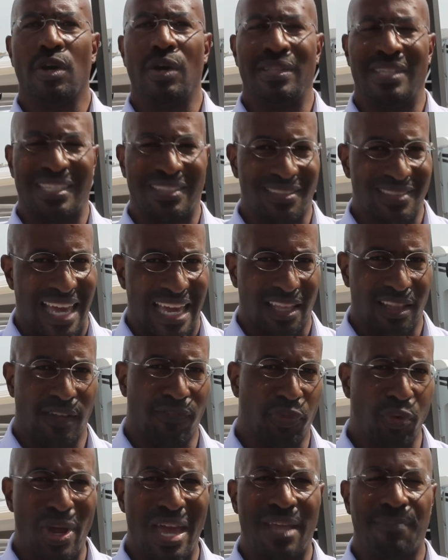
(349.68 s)
And that's the cycle
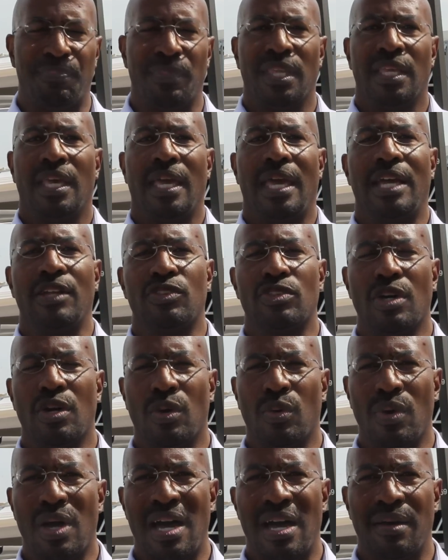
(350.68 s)
of threat. And
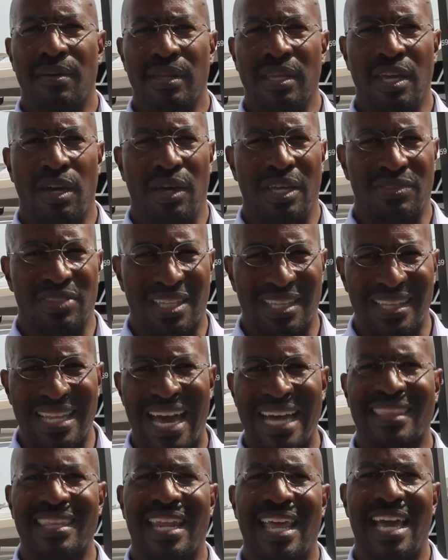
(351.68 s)
so, it's a
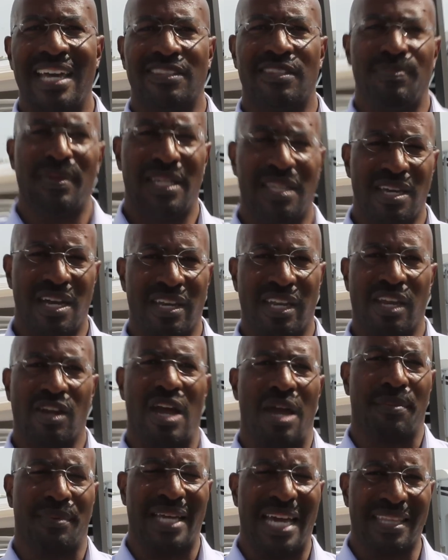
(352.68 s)
lot that has to be done here.
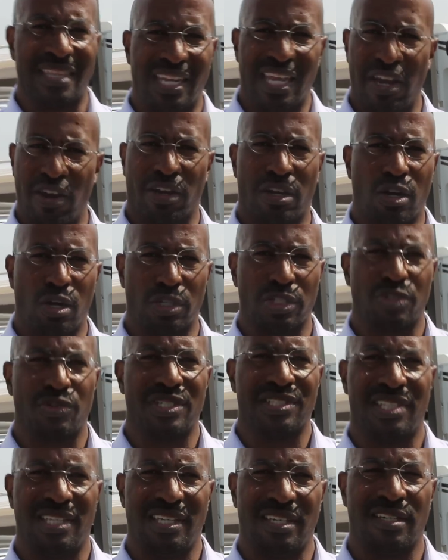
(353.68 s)
I'm glad that Eric Holder
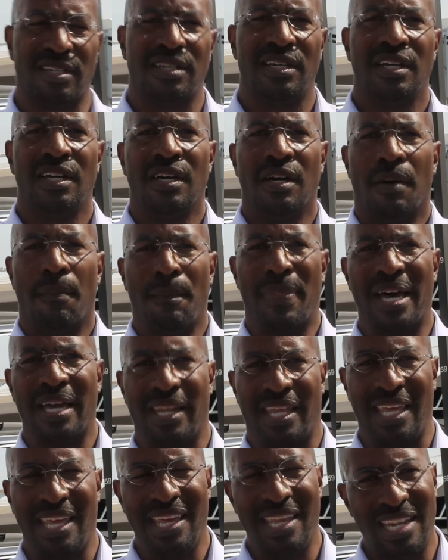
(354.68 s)
is here, but
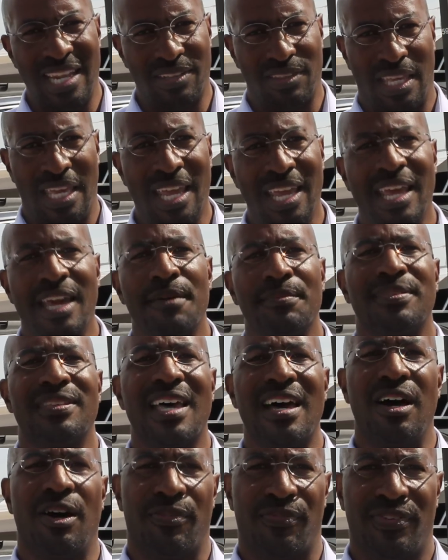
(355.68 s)
he
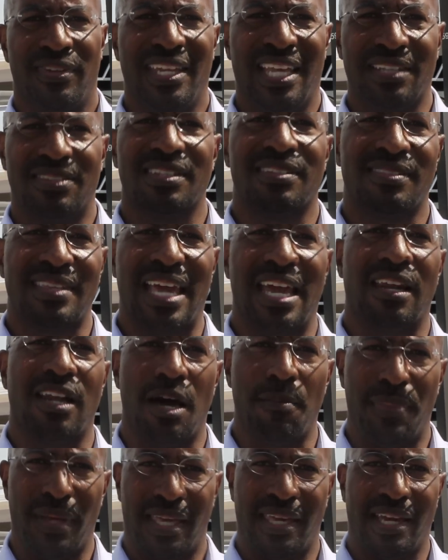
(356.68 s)
himself needs to stand
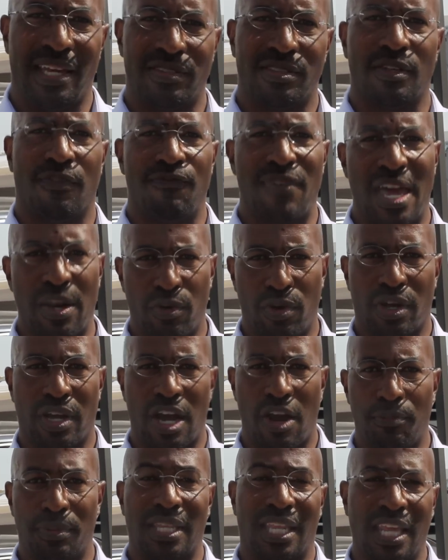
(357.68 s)
up against the federal
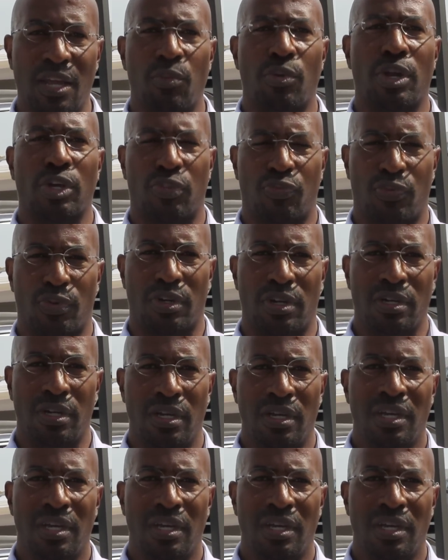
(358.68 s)
government that he works for,